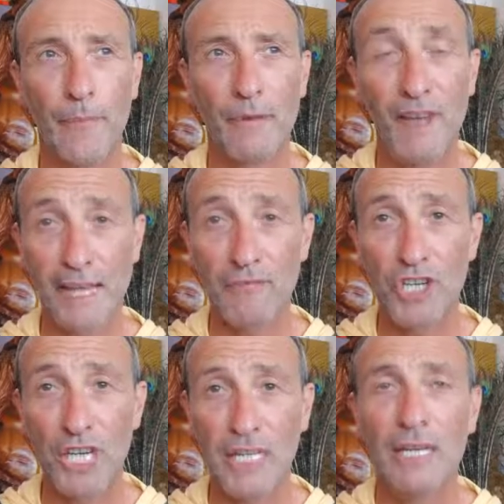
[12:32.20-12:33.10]

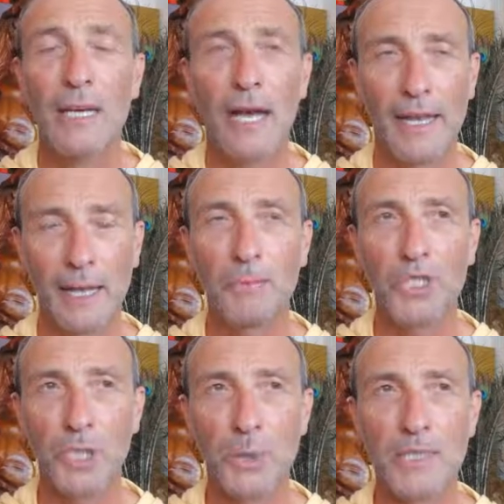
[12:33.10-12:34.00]
5G, and I'm
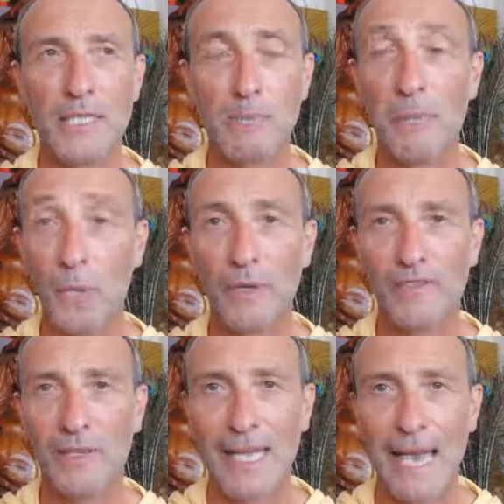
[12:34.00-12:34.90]
sure this
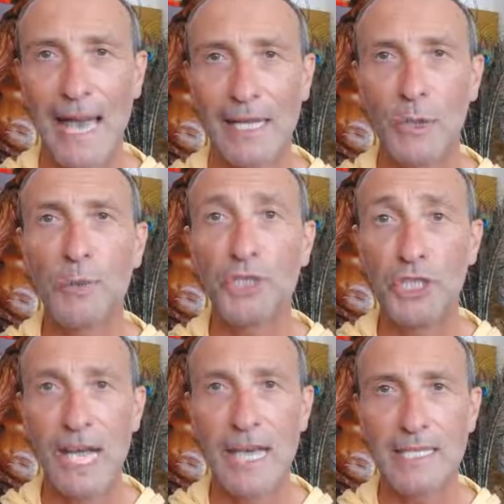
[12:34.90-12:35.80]
beautiful guy who
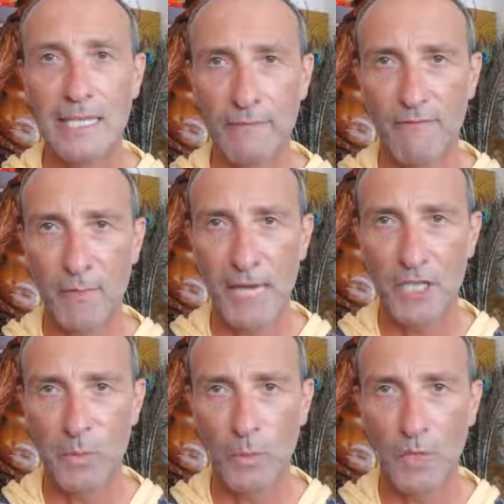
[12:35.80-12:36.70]
shares his
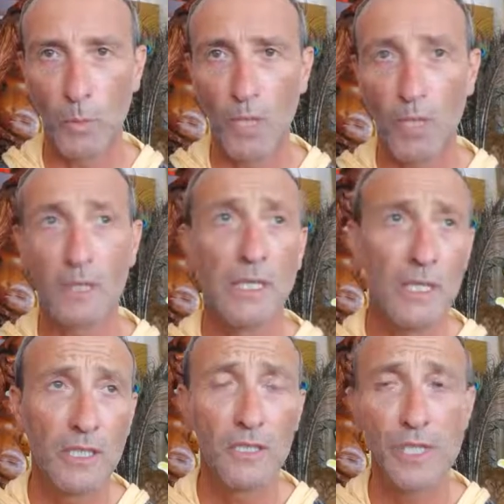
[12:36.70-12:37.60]
information with the world,
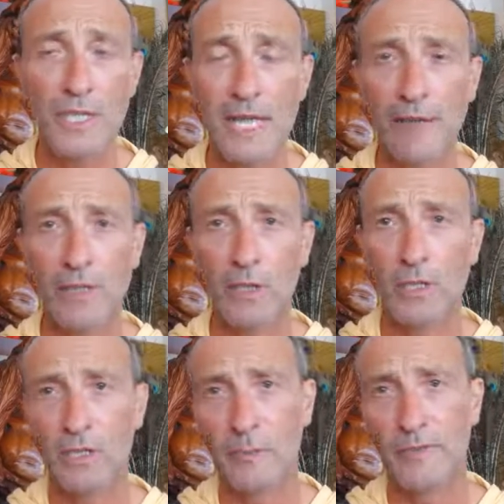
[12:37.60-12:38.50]
just have a look
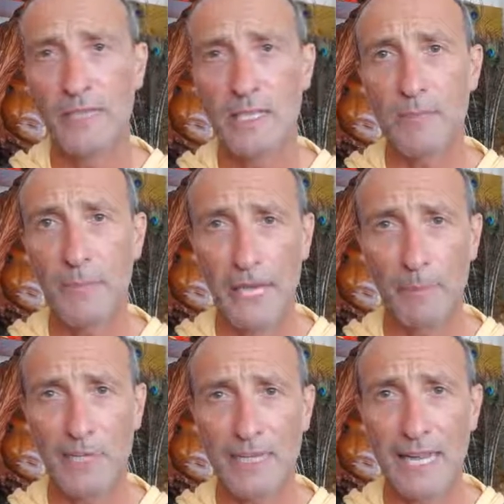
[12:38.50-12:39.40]
at some of his
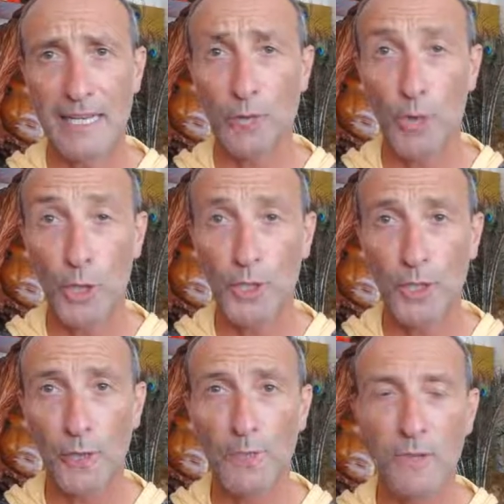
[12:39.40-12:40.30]
papers that he's wrote
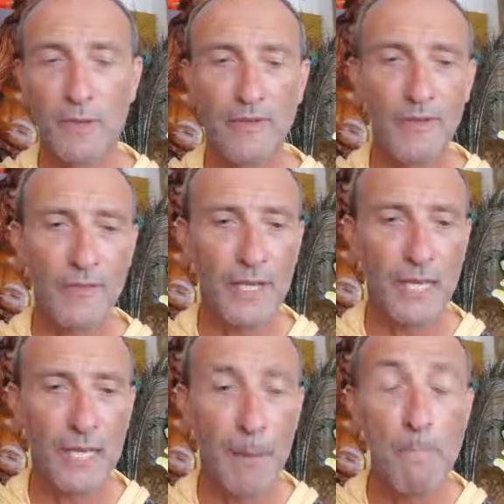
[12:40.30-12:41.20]
up, some of
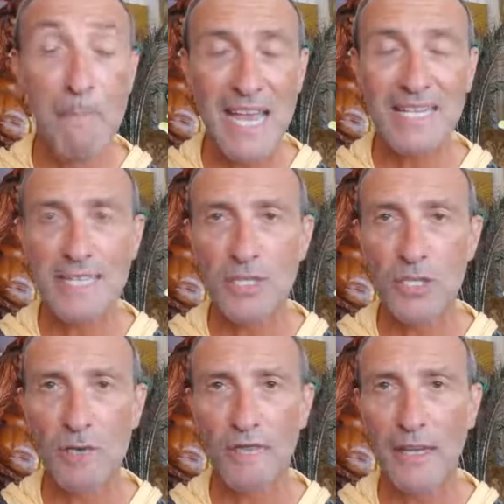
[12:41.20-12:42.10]
the amazing
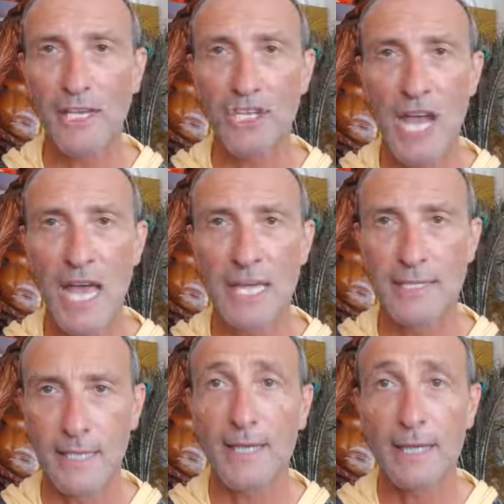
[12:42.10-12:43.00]
stuff that he
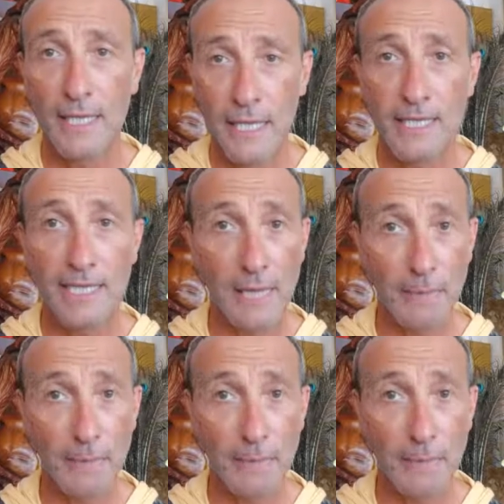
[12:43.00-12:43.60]
shares. It's